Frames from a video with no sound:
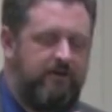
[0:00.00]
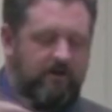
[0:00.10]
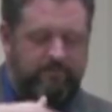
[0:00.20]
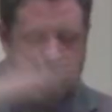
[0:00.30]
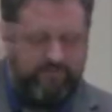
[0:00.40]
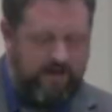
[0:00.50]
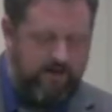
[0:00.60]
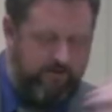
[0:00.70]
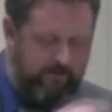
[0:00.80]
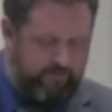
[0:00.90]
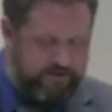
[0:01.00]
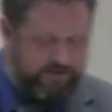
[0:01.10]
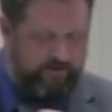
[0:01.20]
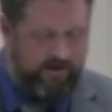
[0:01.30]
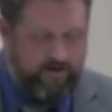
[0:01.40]
You know, I don't want to
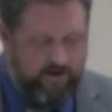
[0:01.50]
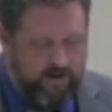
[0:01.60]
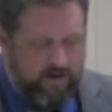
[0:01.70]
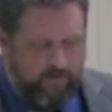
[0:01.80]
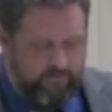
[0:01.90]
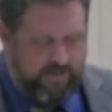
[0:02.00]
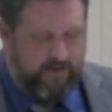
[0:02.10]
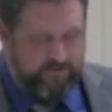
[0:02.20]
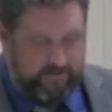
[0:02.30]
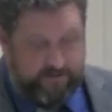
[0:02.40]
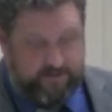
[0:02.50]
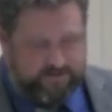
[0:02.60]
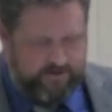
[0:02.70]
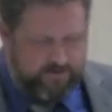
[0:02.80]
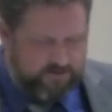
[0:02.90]
repreach all that. That w it
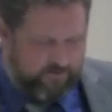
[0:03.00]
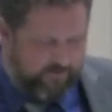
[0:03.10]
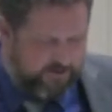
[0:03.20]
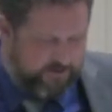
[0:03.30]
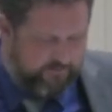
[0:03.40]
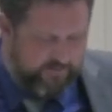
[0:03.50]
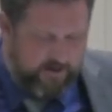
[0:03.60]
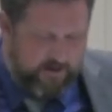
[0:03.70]
is there, so I'll mention it.